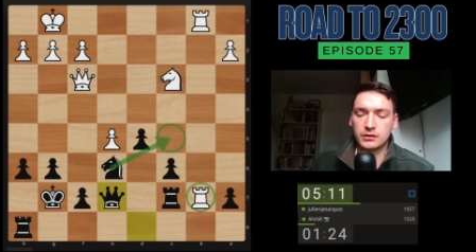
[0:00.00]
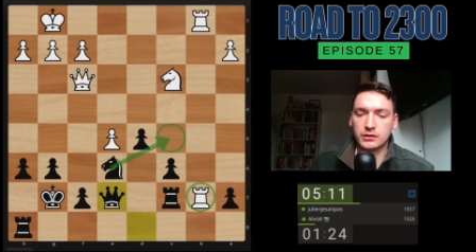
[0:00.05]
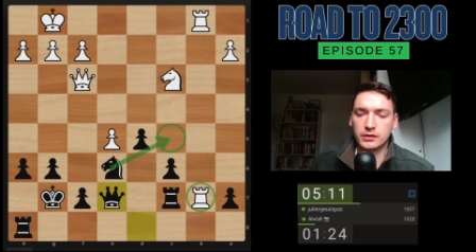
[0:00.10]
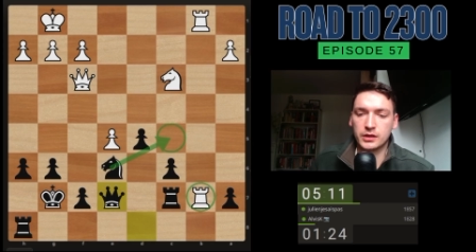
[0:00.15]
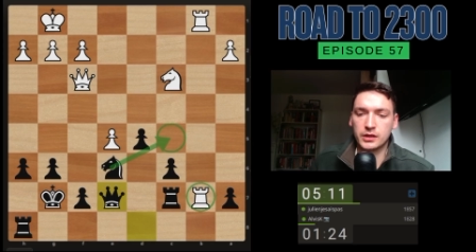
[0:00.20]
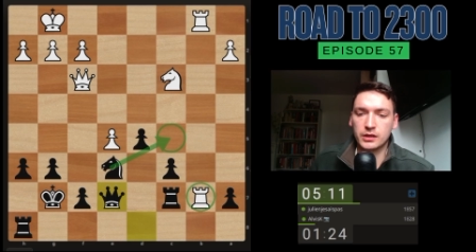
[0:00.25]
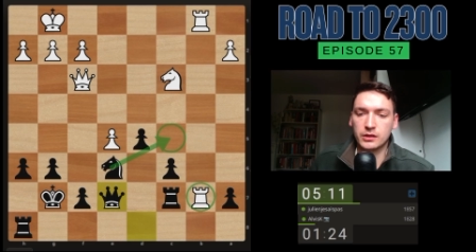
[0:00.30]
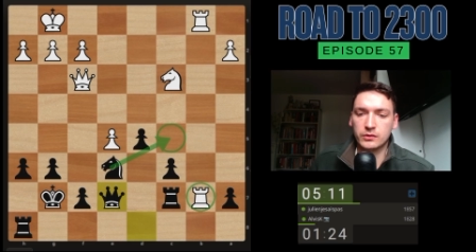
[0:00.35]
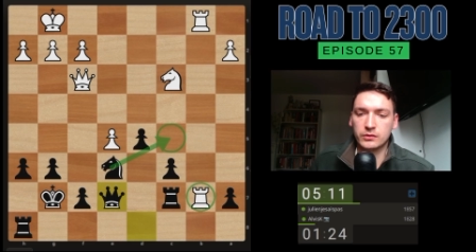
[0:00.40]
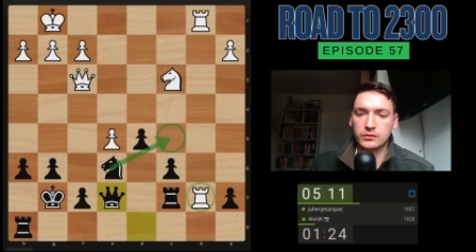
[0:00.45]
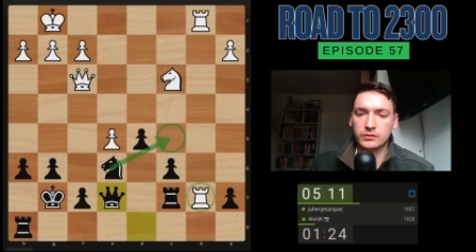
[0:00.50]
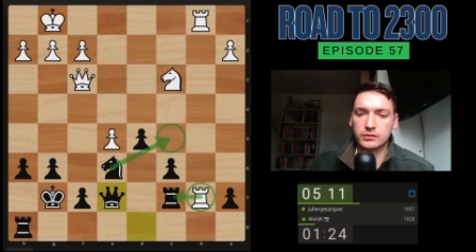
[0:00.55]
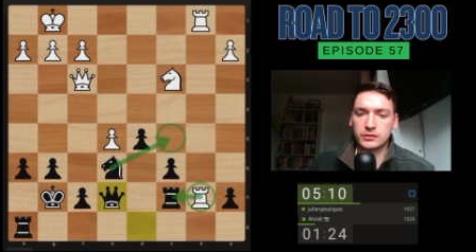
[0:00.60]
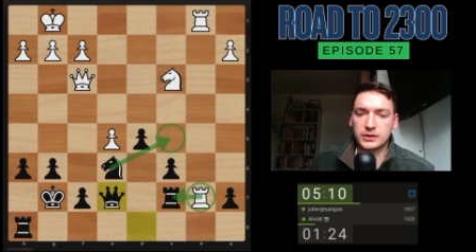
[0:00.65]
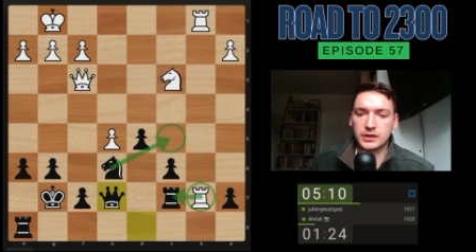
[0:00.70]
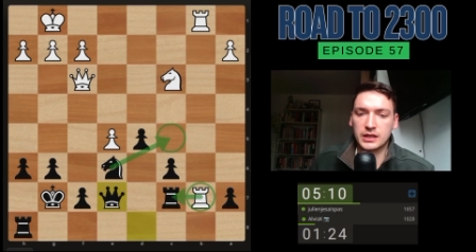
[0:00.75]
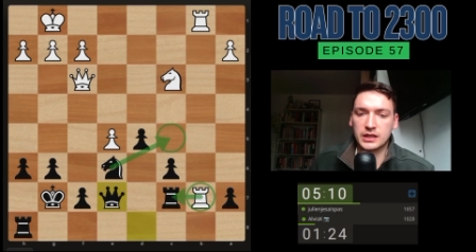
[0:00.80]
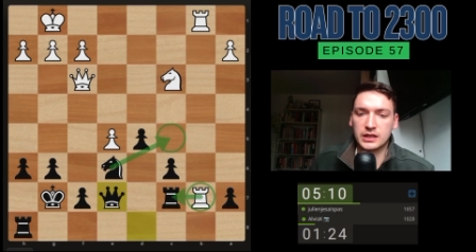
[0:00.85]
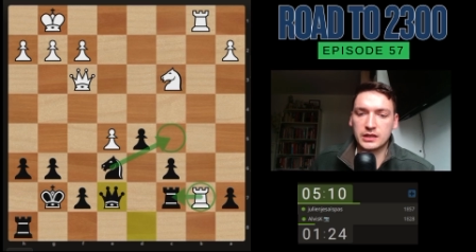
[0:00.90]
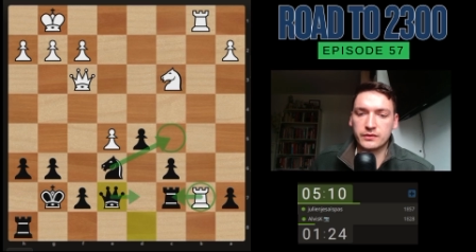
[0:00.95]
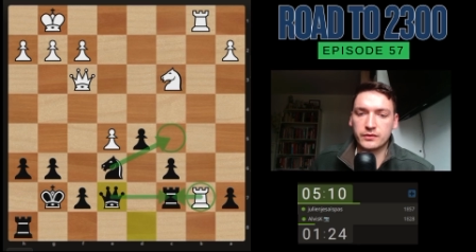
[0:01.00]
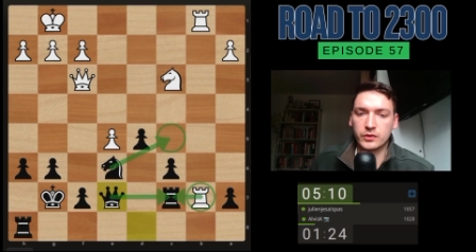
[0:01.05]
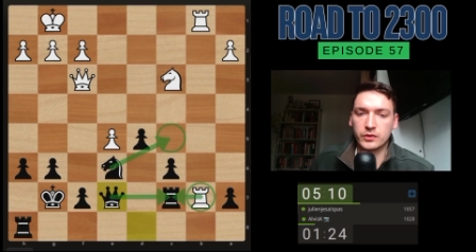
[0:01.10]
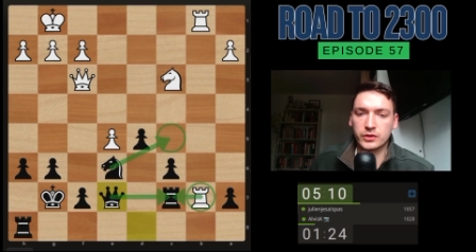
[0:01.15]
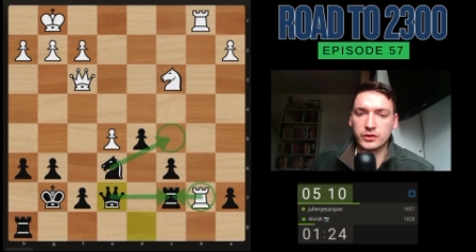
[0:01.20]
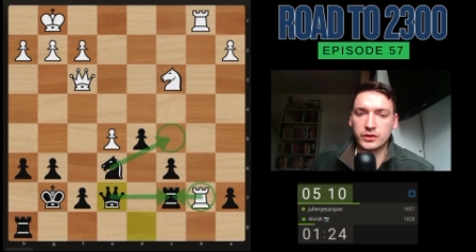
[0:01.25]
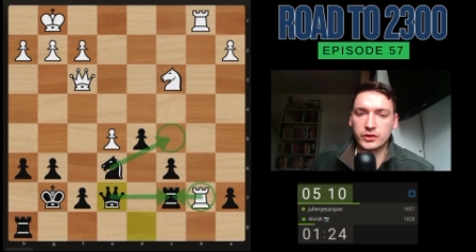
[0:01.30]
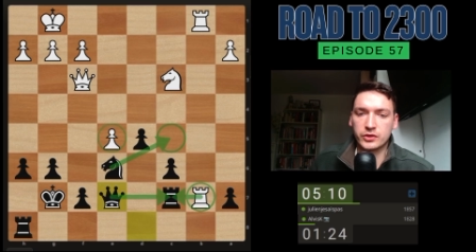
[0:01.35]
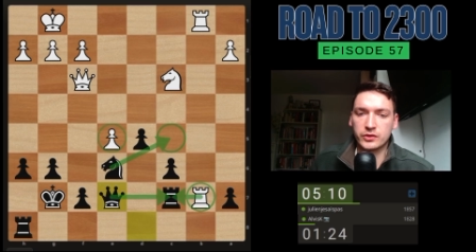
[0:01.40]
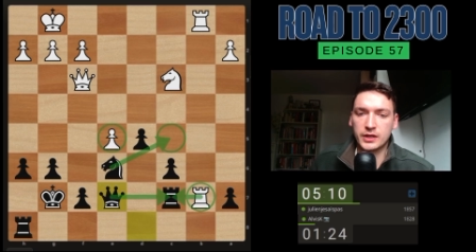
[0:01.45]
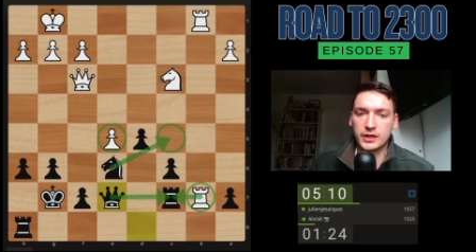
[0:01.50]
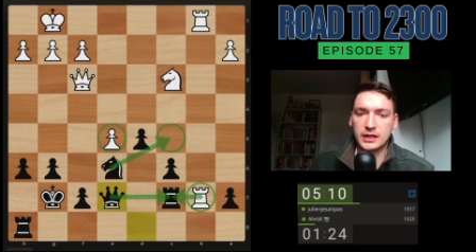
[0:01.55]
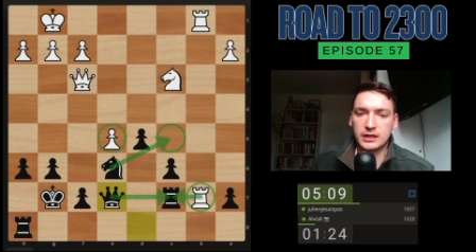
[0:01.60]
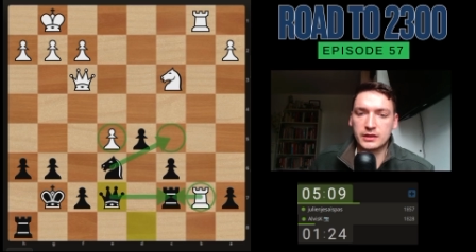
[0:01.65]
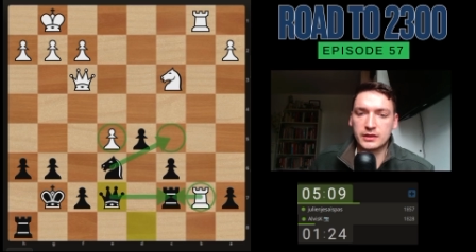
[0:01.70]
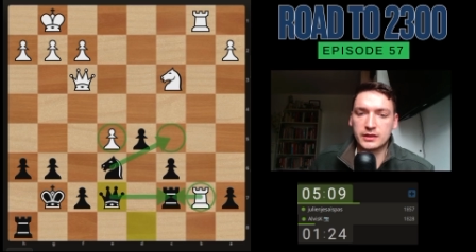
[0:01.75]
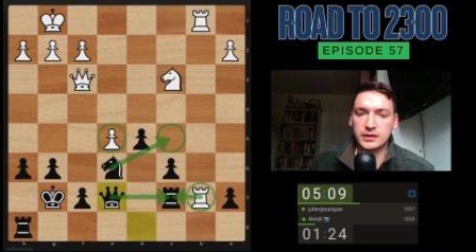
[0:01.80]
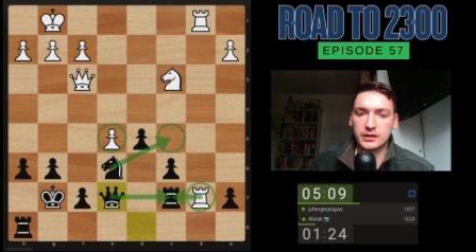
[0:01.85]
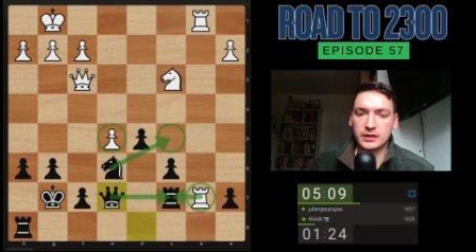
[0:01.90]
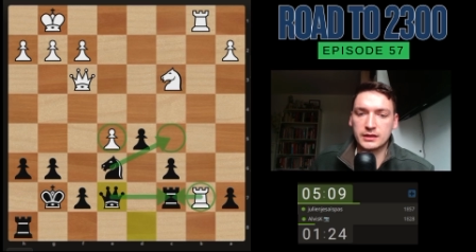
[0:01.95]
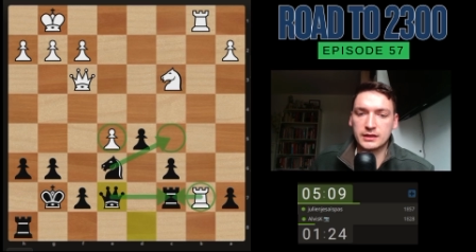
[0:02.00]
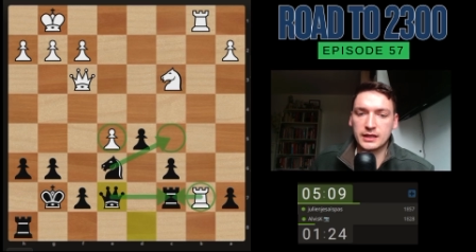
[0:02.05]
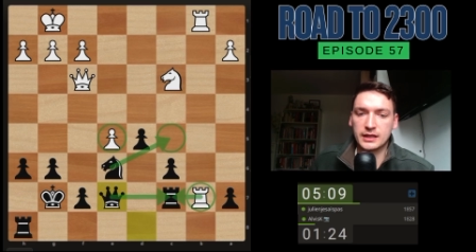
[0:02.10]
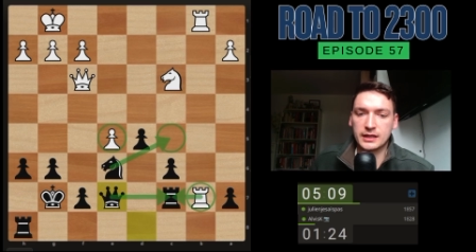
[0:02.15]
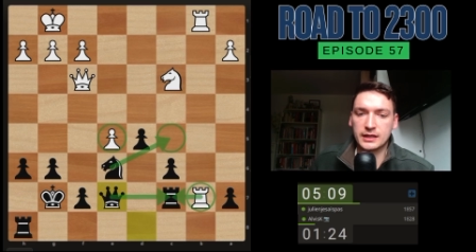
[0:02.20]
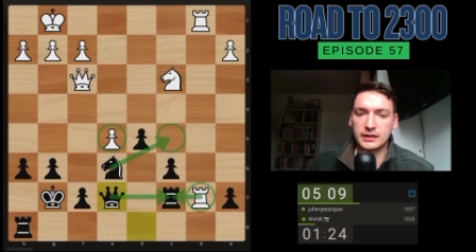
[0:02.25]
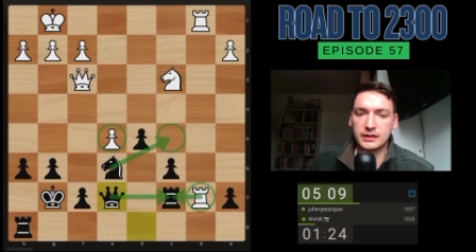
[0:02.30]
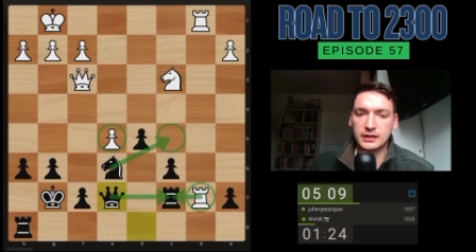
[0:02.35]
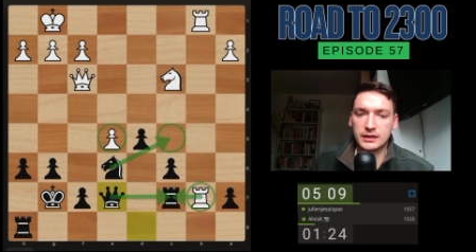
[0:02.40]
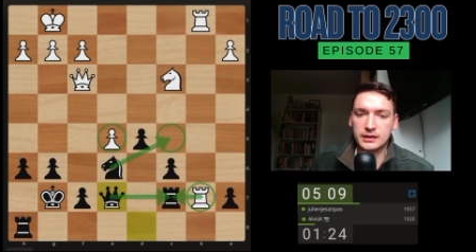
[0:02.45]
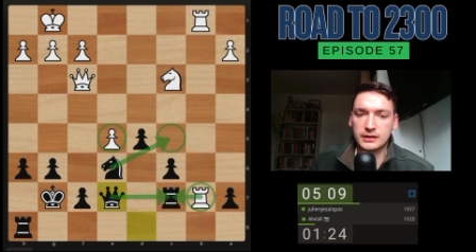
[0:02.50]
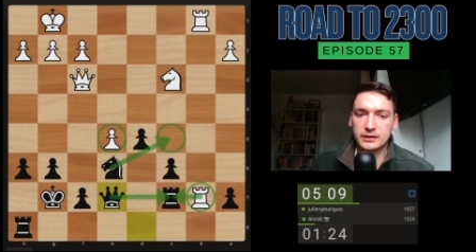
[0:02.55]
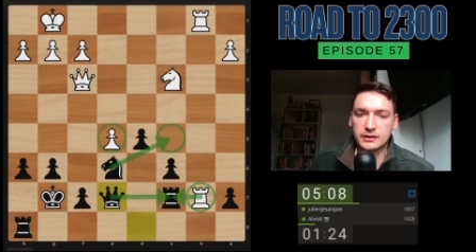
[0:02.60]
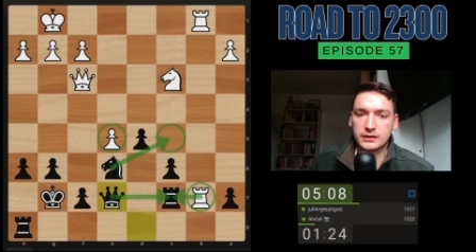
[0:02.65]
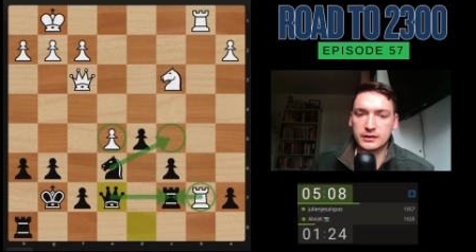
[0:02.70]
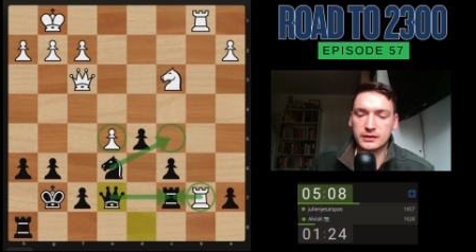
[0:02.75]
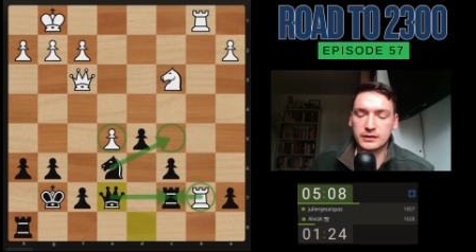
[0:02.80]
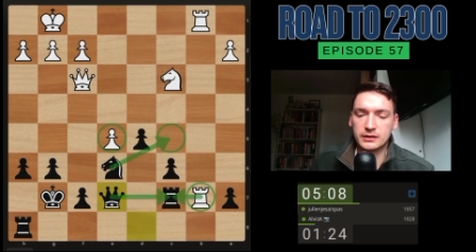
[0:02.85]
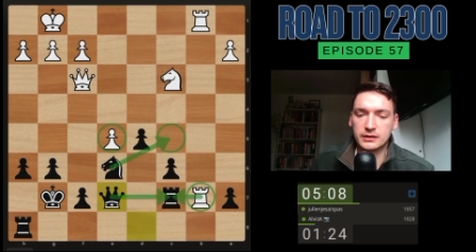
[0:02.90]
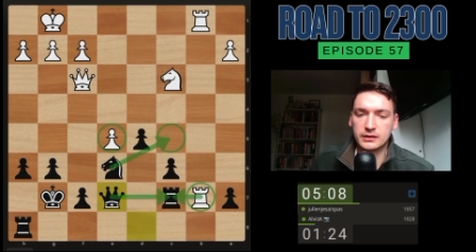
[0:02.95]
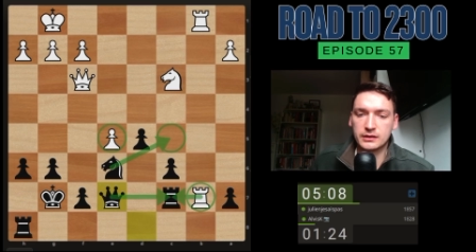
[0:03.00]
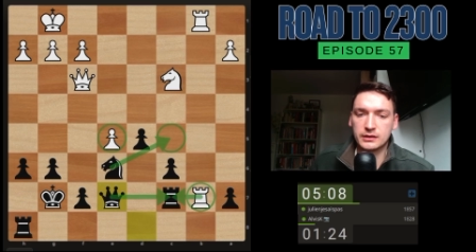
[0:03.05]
You know. Then he's forced to trade. Still attacking this.